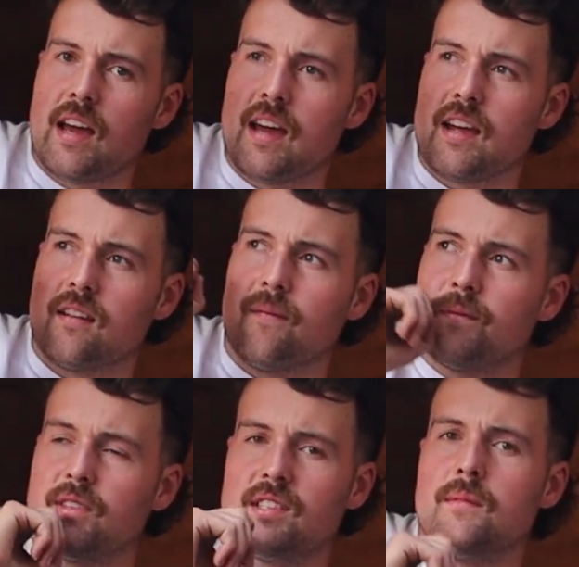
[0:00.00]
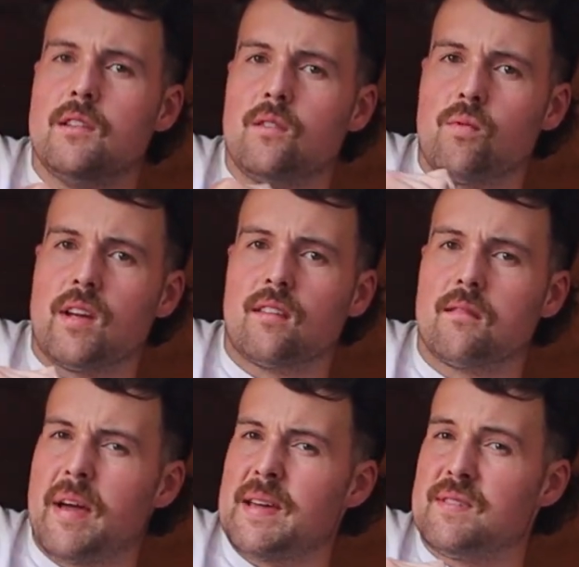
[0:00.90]
and similar width,
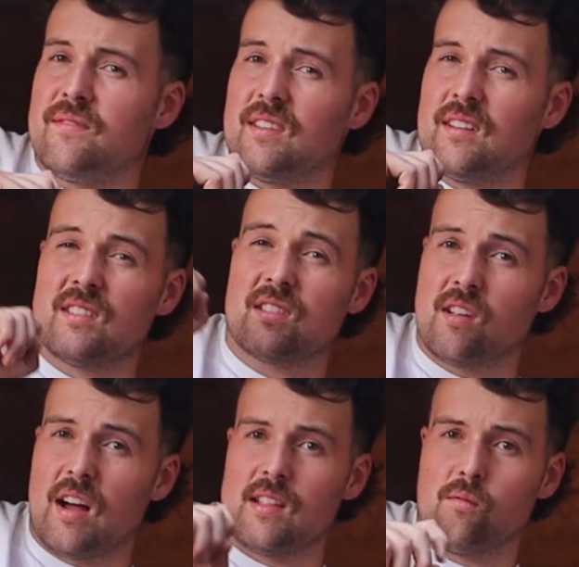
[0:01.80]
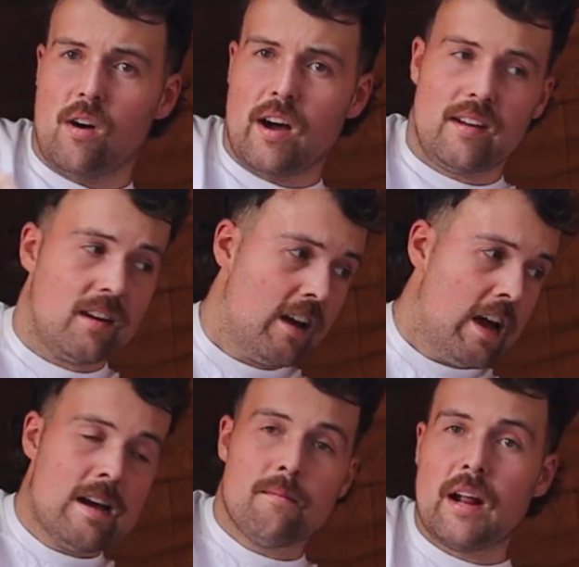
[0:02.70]
maybe even slightly wider.
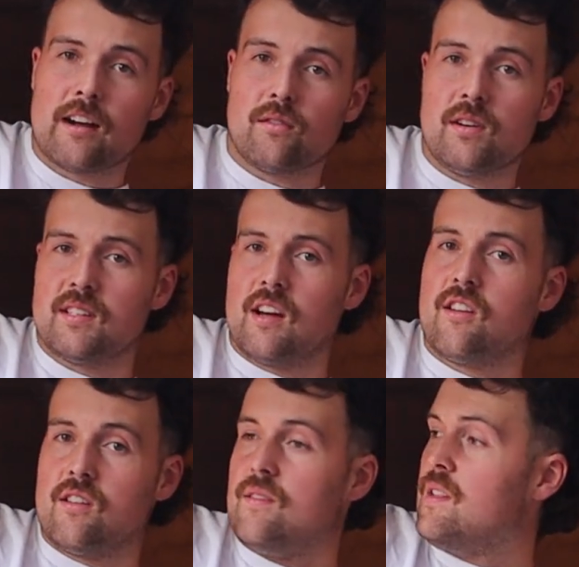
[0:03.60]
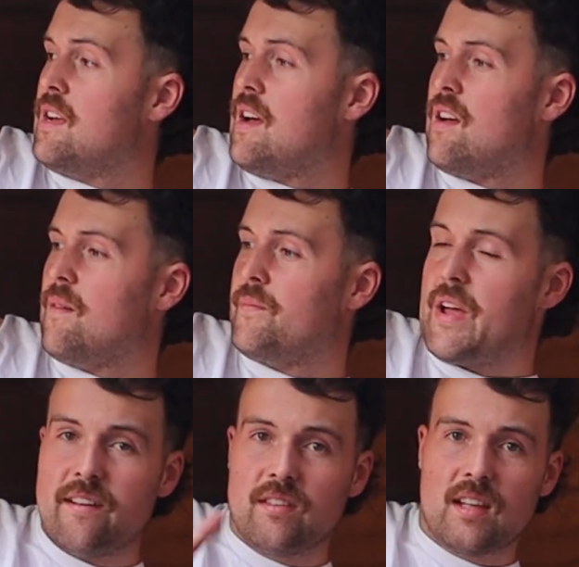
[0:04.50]
But I can already tell you,
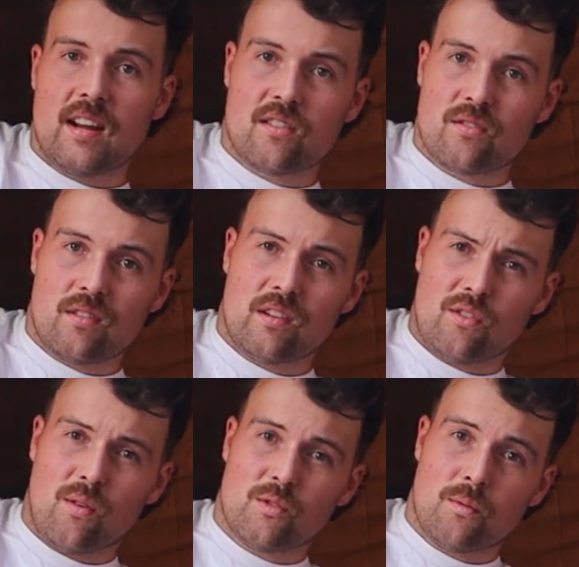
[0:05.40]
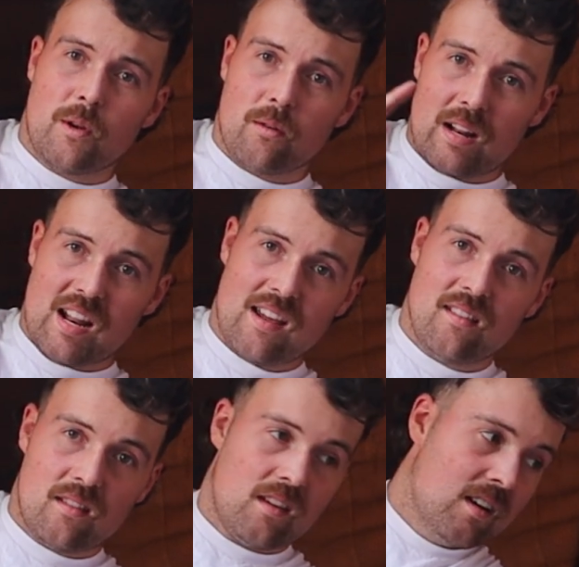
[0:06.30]
having that extra 200mm in
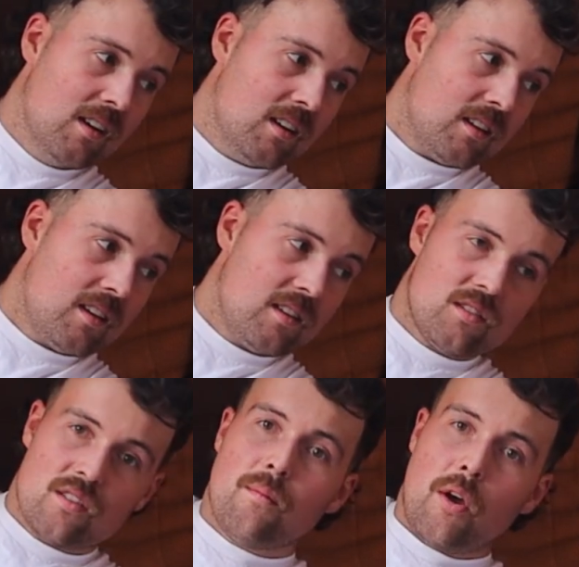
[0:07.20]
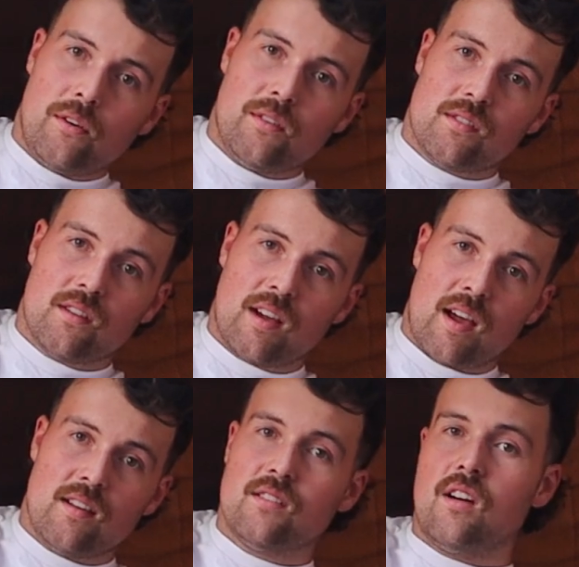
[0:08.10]
length is a bonus,
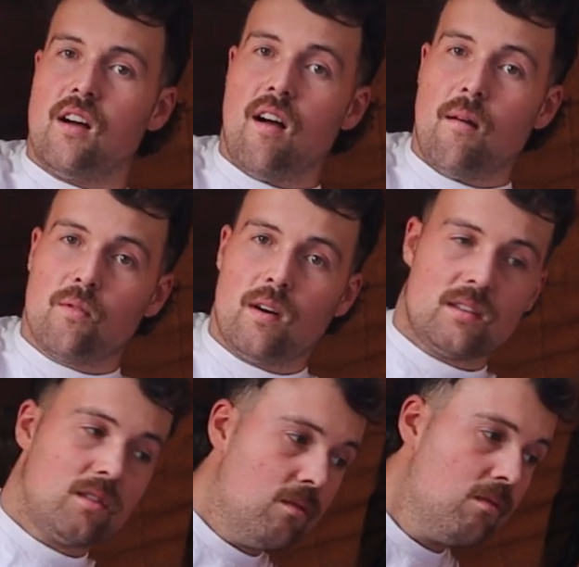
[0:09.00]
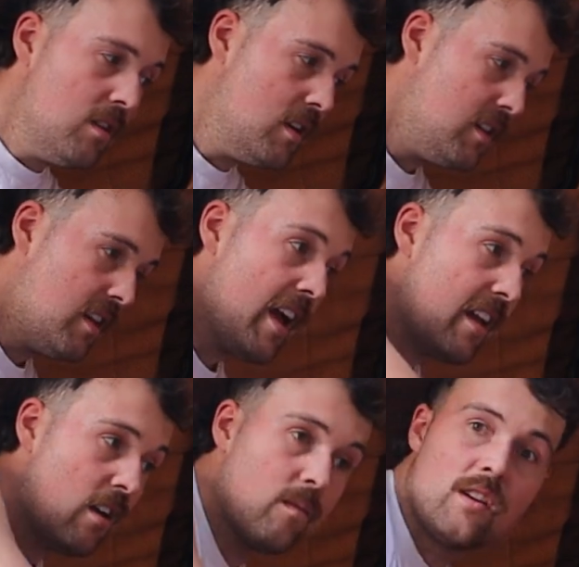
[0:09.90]
okay? So I'm quite tall,
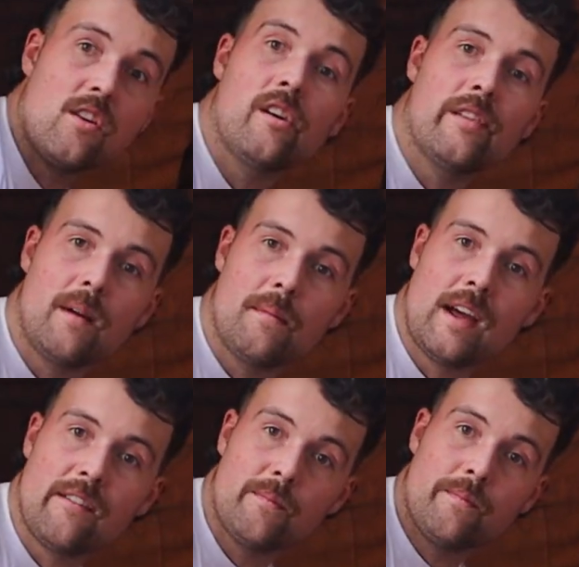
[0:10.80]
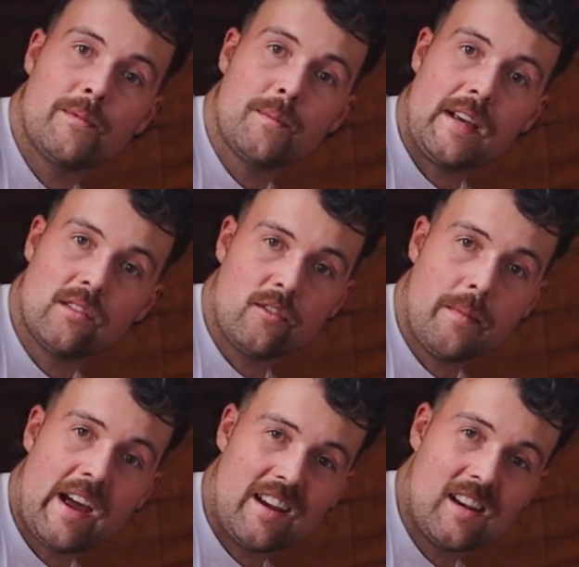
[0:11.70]
and I already know that I'm gonna have space for a
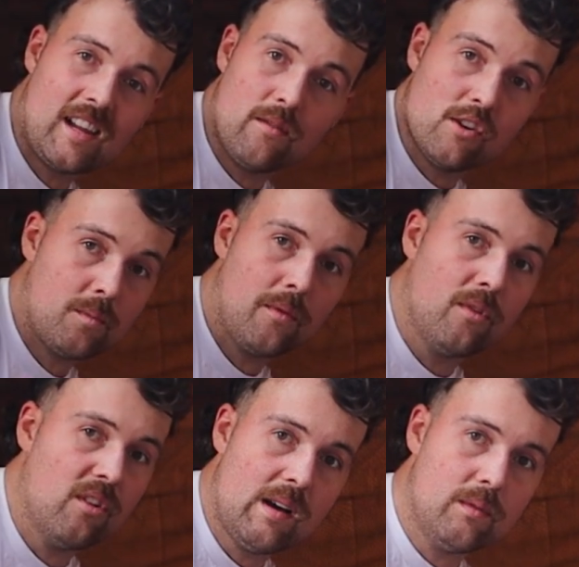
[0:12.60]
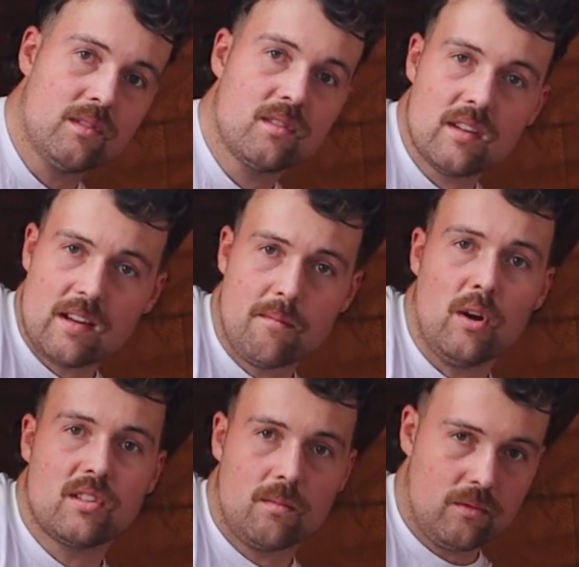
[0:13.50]
bag in here, whereas before that was
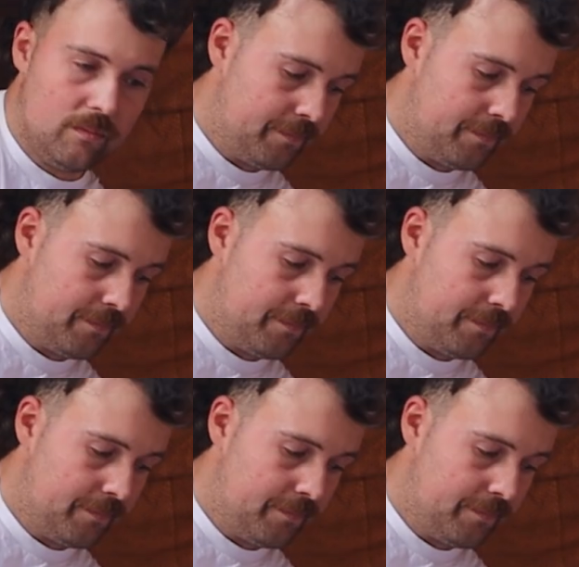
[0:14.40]
impossible.